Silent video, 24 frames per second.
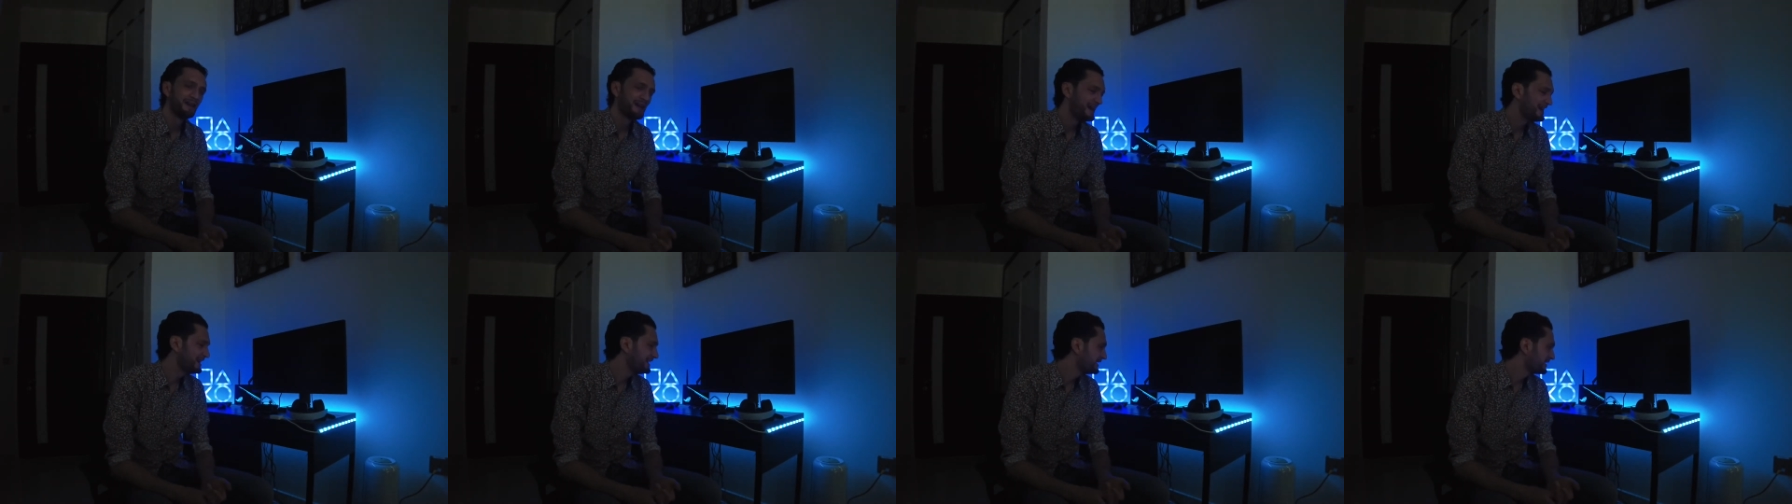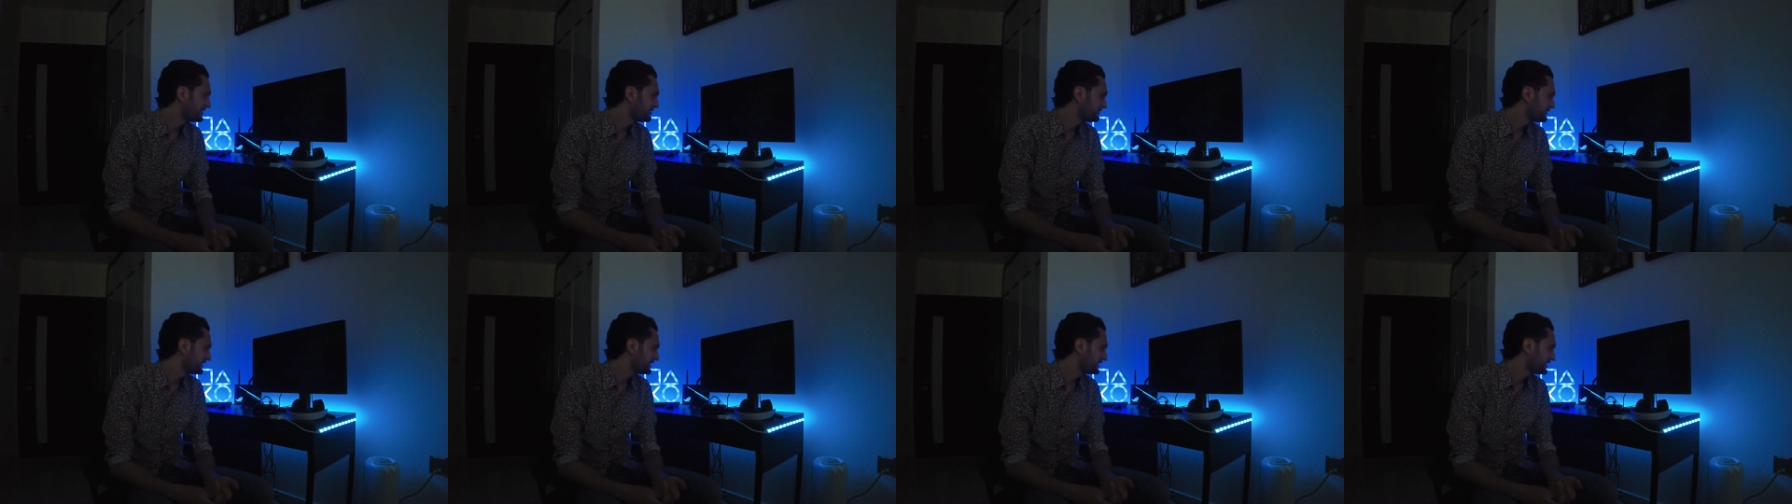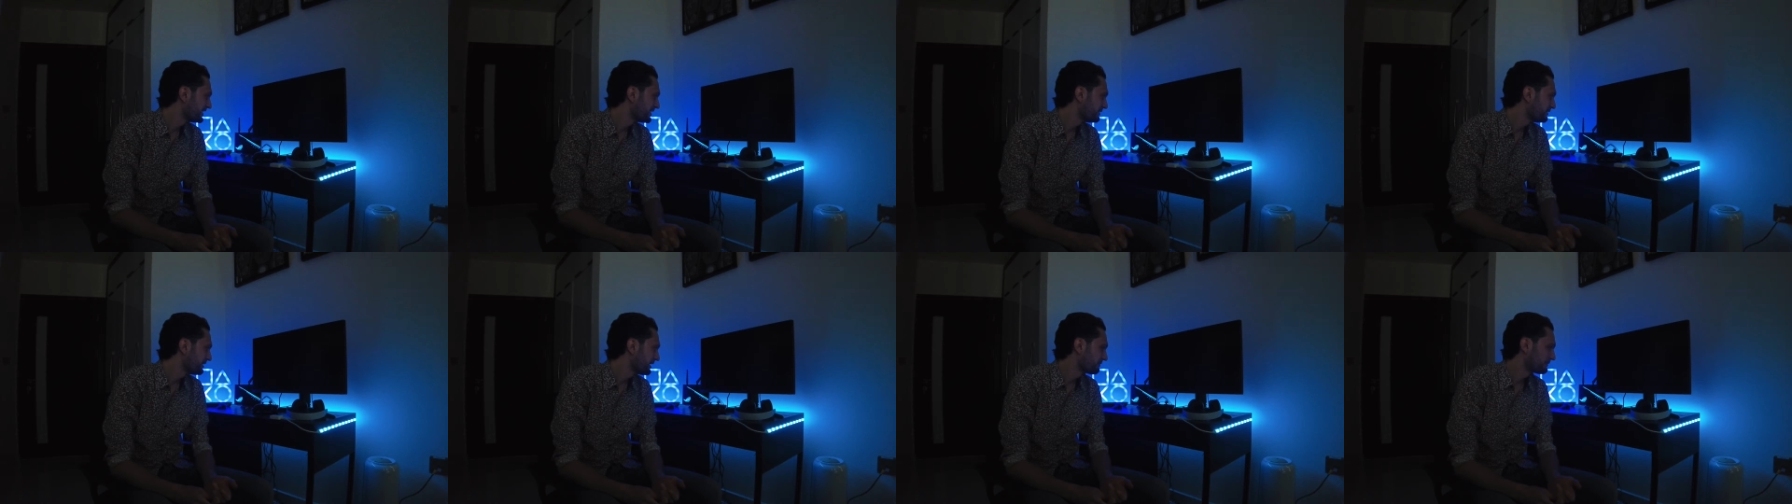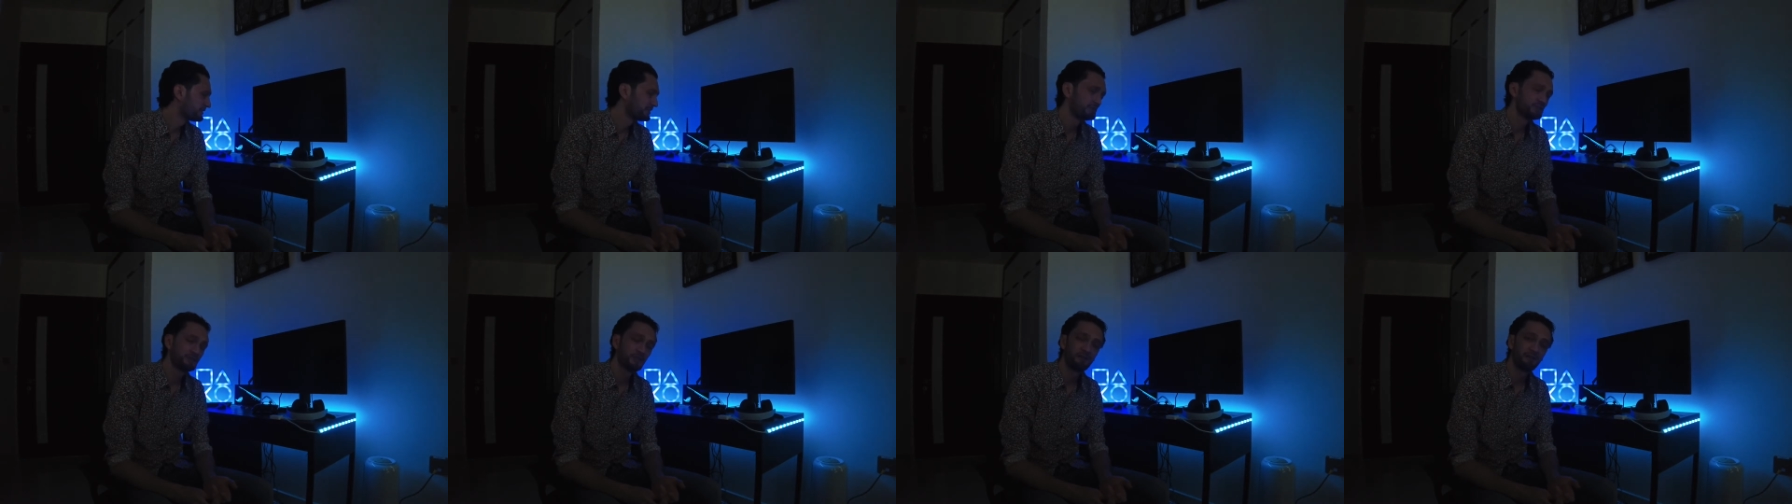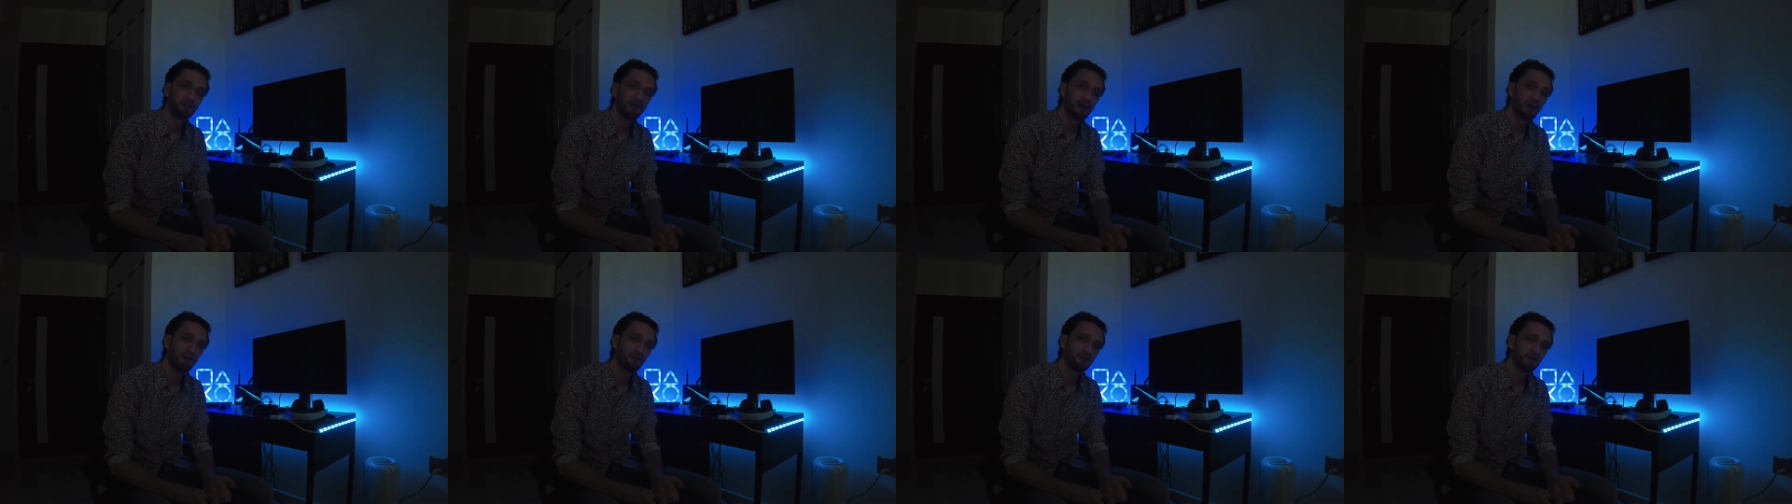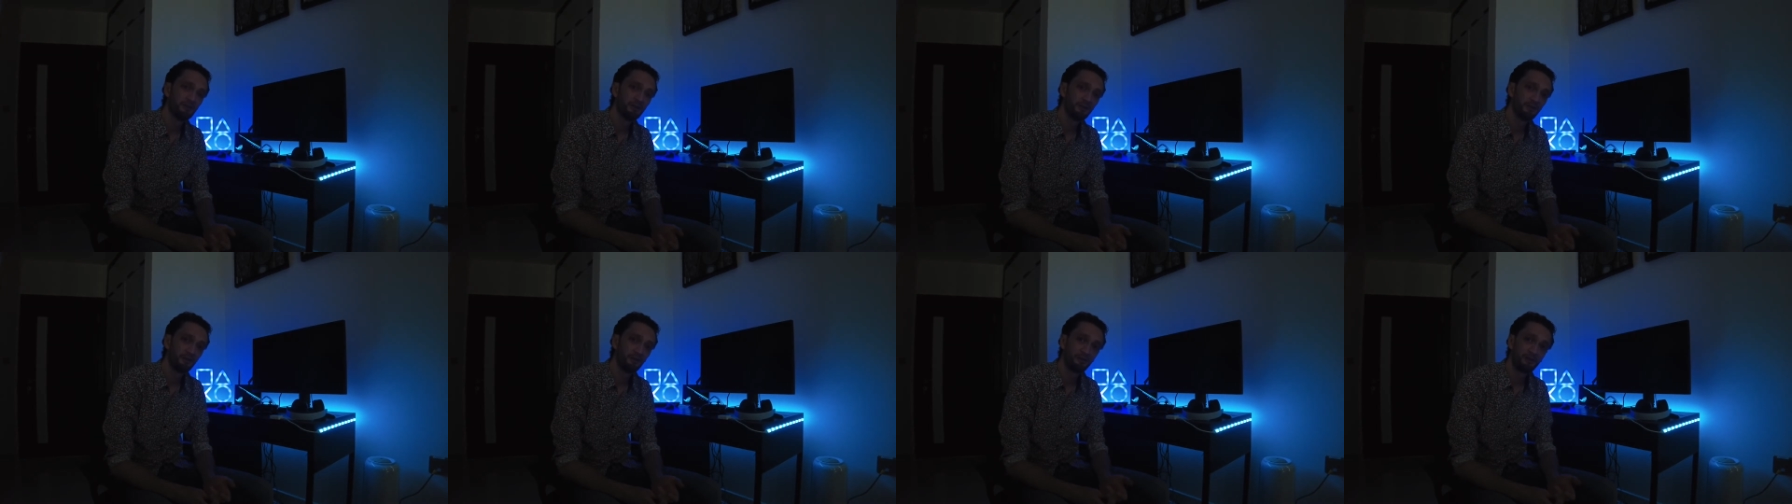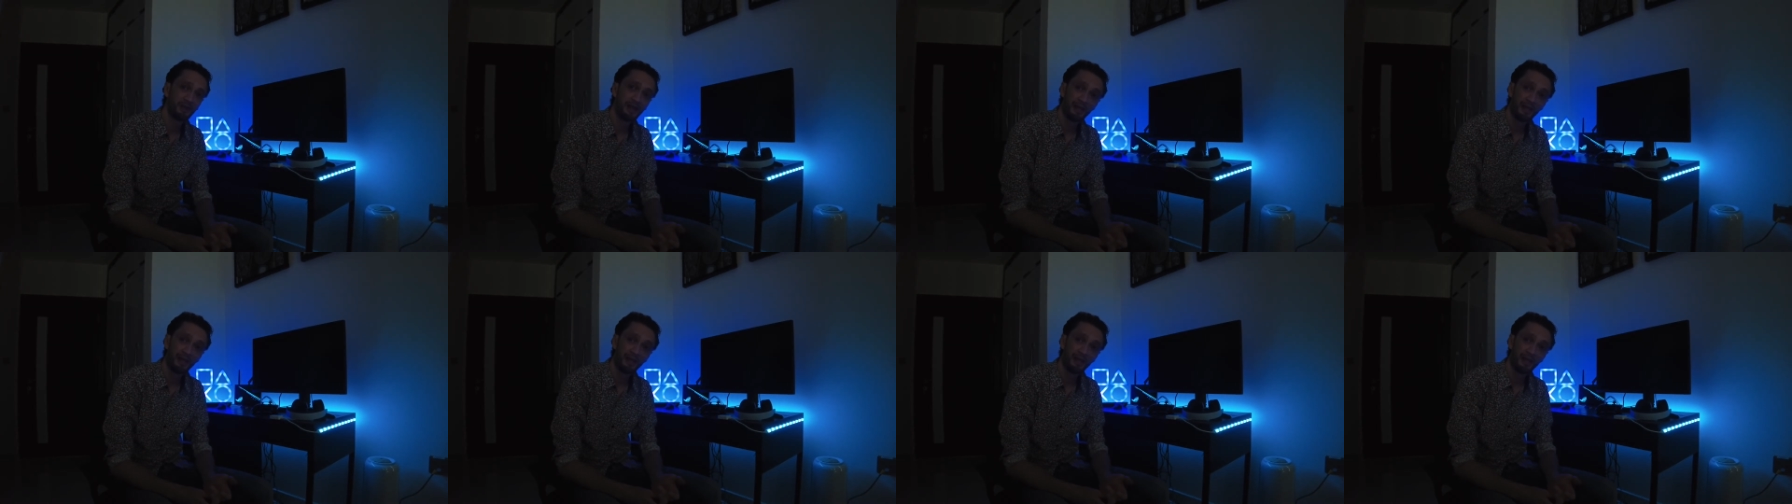in this video, I'm going to show you how to use